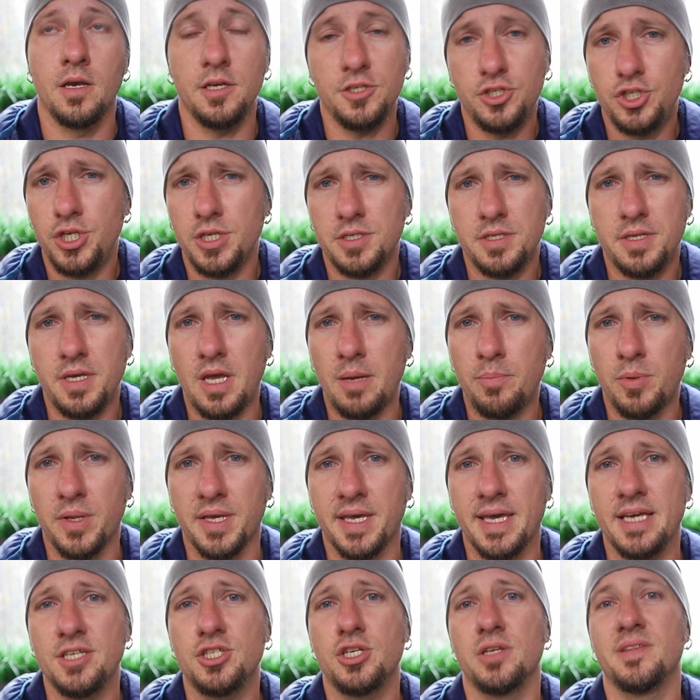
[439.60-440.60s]
It's just the
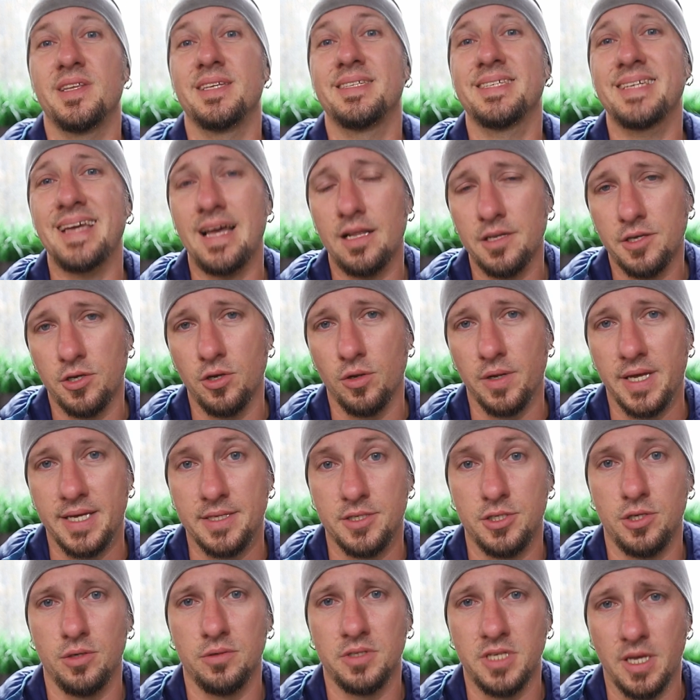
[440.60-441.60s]
application that
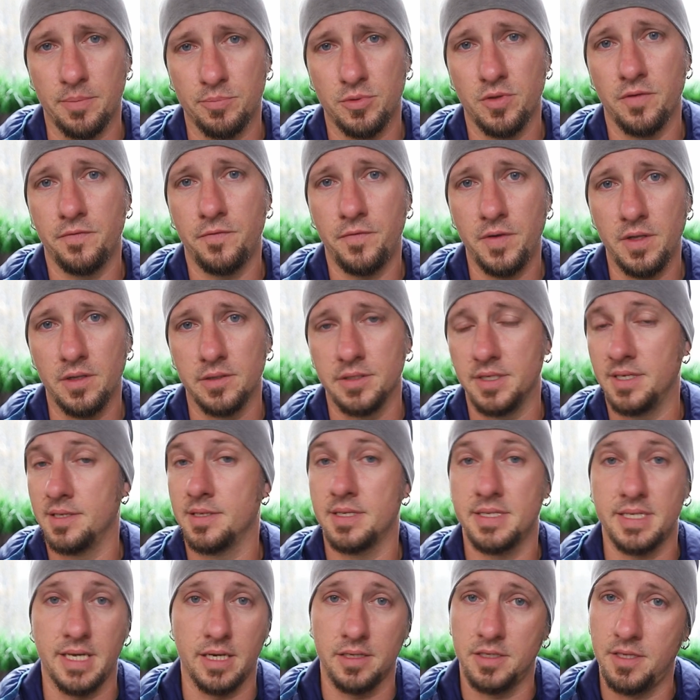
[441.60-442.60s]
calculates your depth of field
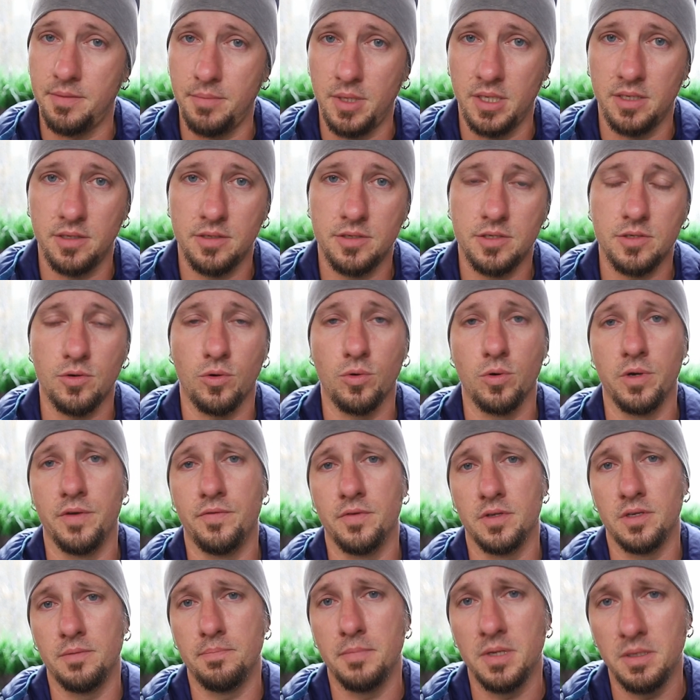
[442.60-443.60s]
in centimeters or
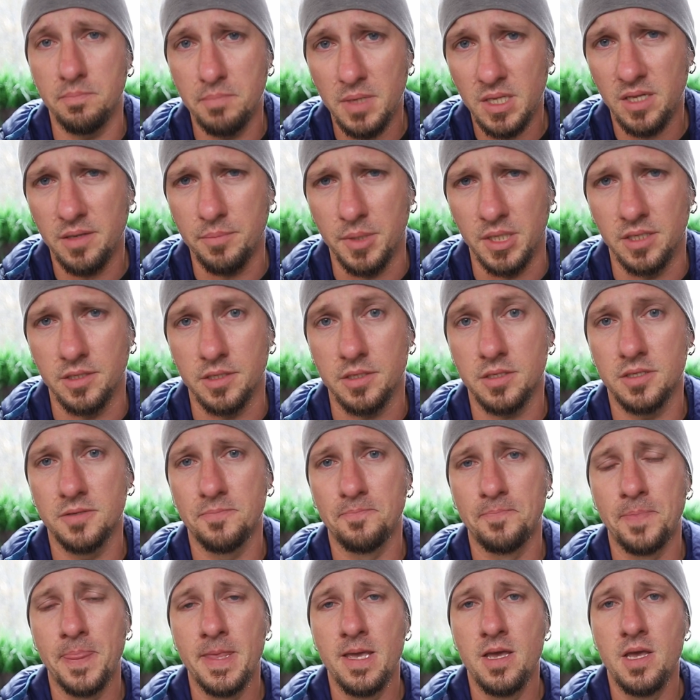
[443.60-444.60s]
even in
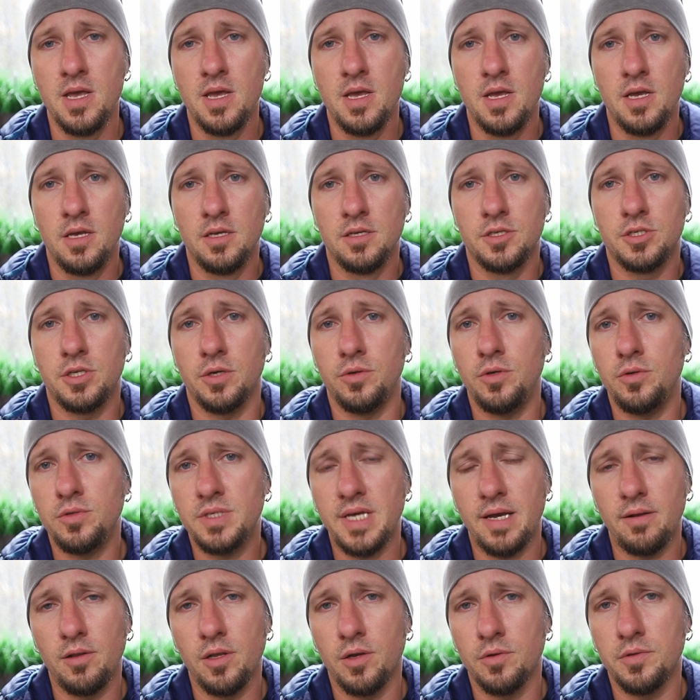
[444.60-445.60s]
millimeters. So you
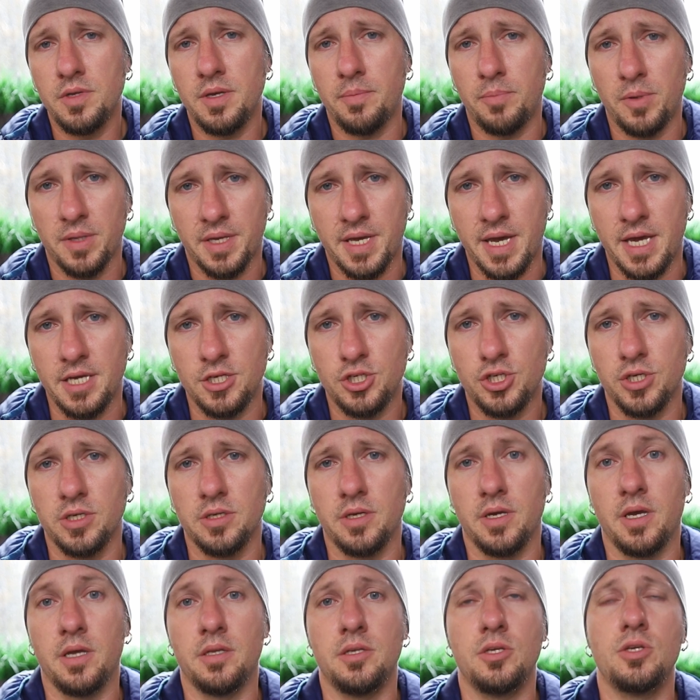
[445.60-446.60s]
download the
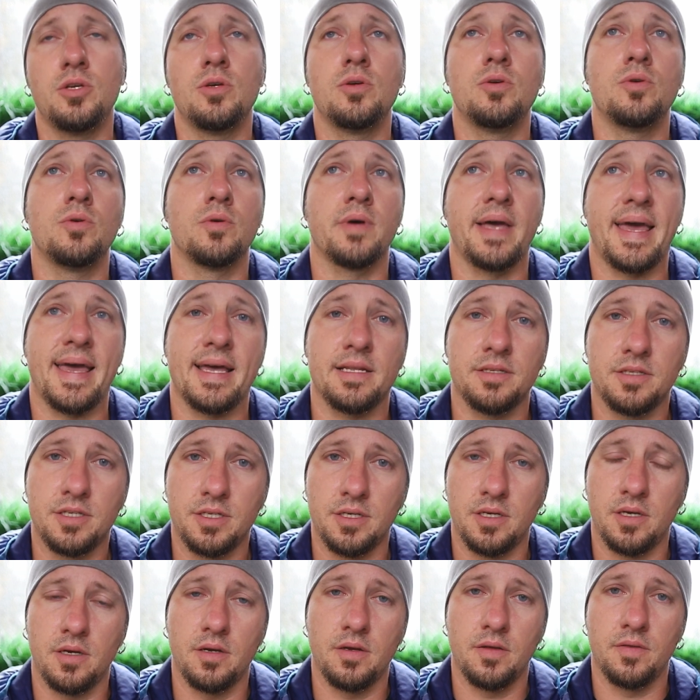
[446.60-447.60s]
application and you
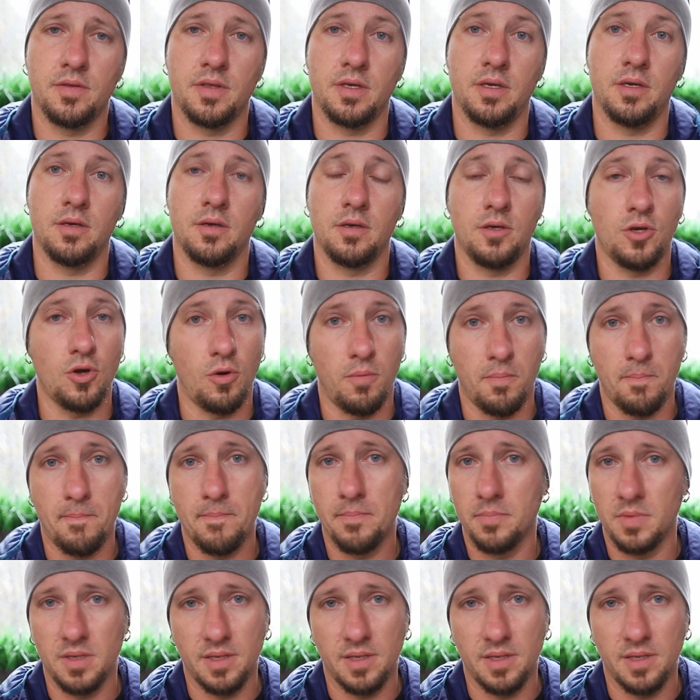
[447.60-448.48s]
enter your